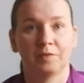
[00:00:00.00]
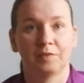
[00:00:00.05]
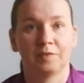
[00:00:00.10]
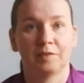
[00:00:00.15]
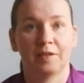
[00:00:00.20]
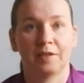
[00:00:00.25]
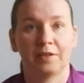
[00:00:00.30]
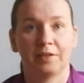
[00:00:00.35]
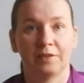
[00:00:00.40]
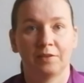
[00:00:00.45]

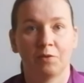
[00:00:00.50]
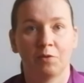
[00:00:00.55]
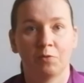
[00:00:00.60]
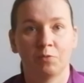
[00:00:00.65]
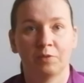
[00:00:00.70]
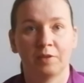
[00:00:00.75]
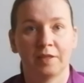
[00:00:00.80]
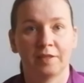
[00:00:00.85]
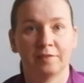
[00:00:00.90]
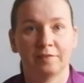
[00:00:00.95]
their
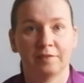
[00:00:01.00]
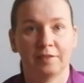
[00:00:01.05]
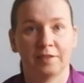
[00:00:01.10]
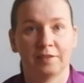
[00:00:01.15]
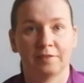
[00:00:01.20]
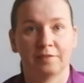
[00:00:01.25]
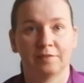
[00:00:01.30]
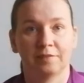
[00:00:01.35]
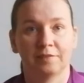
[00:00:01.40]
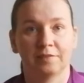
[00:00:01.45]
own
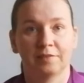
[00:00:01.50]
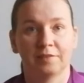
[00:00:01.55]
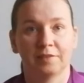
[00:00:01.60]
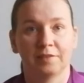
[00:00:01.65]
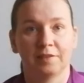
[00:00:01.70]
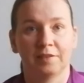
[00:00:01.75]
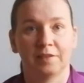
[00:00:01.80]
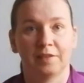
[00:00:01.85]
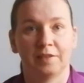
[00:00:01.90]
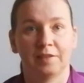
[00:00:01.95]
essence,
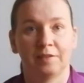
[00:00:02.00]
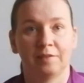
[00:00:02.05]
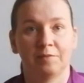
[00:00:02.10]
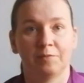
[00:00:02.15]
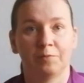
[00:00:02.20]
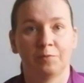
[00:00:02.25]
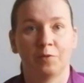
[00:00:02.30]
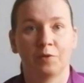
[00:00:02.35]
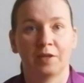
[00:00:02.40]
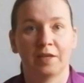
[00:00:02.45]
and
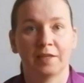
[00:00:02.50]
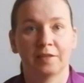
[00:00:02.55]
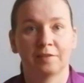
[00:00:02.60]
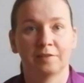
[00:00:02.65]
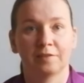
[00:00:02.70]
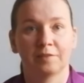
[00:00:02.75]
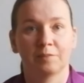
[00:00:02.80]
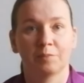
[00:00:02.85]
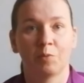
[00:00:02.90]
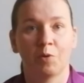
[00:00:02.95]
forget
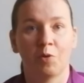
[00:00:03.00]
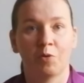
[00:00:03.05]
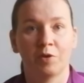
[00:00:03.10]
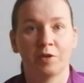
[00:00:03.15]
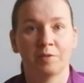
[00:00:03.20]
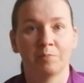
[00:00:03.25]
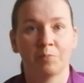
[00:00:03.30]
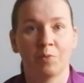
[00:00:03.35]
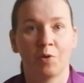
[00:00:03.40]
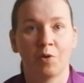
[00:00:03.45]
more
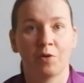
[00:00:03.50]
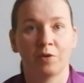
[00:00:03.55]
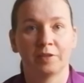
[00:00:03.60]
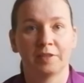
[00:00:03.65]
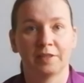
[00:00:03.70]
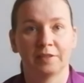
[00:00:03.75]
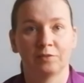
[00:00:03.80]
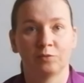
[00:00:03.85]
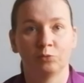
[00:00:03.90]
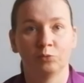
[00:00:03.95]
and more
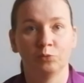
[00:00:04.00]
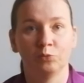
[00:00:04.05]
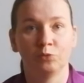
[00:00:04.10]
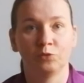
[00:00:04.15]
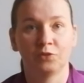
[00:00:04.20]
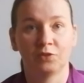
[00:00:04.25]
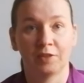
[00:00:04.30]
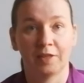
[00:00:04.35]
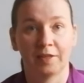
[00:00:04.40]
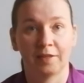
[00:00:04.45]
their true
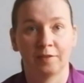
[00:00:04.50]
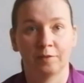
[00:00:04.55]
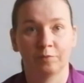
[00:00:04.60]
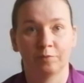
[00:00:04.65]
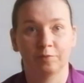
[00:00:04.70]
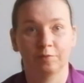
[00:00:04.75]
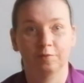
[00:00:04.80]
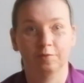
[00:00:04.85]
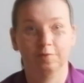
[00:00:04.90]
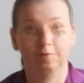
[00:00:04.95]
self.
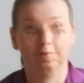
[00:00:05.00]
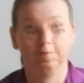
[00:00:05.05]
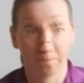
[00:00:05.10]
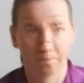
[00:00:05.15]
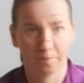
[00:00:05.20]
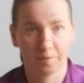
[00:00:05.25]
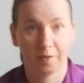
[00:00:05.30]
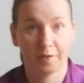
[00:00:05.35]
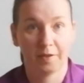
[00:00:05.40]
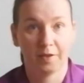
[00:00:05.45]

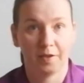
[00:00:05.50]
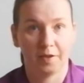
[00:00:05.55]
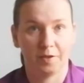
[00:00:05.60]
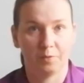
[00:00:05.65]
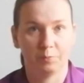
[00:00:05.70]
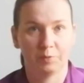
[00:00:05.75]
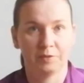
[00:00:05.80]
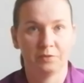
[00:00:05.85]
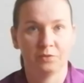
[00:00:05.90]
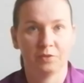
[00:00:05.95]

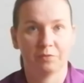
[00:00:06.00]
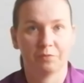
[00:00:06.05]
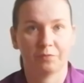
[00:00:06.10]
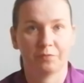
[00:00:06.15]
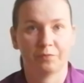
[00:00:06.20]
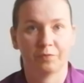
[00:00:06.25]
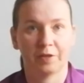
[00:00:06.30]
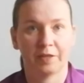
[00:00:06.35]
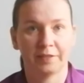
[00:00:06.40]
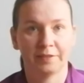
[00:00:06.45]
And when you
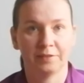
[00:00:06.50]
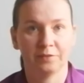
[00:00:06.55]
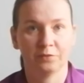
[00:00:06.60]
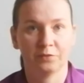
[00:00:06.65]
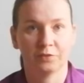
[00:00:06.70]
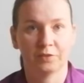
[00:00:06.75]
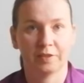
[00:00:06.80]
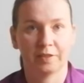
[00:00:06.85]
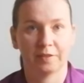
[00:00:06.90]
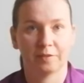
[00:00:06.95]
find
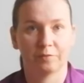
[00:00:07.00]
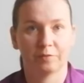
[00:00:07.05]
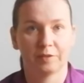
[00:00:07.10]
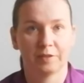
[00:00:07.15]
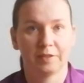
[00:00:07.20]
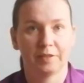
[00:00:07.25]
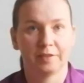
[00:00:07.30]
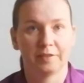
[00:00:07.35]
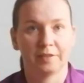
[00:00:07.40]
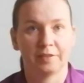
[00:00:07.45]
yourself,
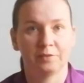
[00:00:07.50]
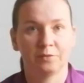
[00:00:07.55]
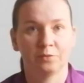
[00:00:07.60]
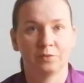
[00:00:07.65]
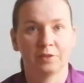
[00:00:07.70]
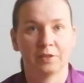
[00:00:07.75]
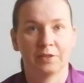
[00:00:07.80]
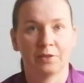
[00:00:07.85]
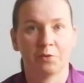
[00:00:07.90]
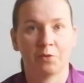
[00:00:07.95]
Then you
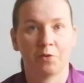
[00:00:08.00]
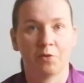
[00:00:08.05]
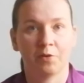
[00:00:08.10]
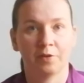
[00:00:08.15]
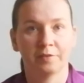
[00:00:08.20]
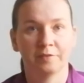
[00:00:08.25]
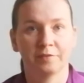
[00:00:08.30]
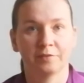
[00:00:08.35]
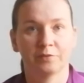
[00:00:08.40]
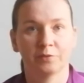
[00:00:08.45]
can
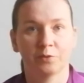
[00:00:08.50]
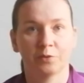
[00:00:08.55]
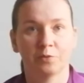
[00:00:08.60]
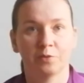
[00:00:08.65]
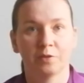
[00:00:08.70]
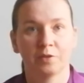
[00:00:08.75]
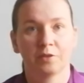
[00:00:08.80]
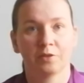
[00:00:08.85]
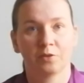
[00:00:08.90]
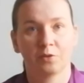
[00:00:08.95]

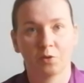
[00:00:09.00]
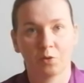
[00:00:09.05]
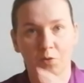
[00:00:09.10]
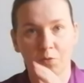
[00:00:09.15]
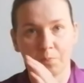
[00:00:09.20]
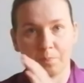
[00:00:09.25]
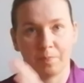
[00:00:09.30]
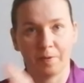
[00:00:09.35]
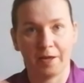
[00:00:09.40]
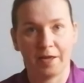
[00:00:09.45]
also
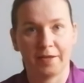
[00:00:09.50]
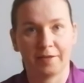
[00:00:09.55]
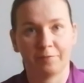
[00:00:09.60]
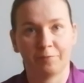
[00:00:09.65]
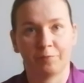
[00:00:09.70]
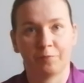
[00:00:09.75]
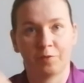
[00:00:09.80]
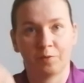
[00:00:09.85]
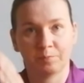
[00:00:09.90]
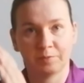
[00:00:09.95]
go
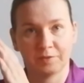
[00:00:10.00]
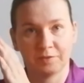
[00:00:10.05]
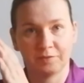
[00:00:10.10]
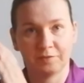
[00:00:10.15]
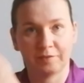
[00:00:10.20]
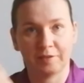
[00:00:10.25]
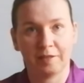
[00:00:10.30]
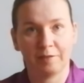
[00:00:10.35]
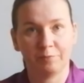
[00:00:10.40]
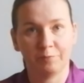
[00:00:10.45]
back from the
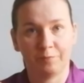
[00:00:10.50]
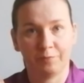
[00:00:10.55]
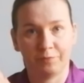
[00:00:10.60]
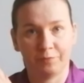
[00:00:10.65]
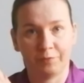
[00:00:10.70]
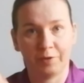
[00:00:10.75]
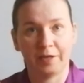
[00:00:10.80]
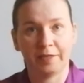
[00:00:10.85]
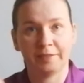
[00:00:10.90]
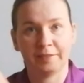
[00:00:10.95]

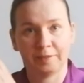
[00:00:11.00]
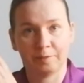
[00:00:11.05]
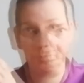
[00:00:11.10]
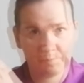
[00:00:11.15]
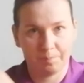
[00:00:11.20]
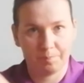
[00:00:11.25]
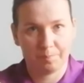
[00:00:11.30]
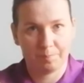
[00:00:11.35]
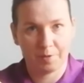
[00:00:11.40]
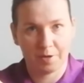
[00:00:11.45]
self-finding
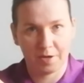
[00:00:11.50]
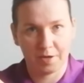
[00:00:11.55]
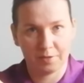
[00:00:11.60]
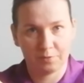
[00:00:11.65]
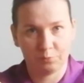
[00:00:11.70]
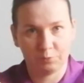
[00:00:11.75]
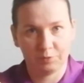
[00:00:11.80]
part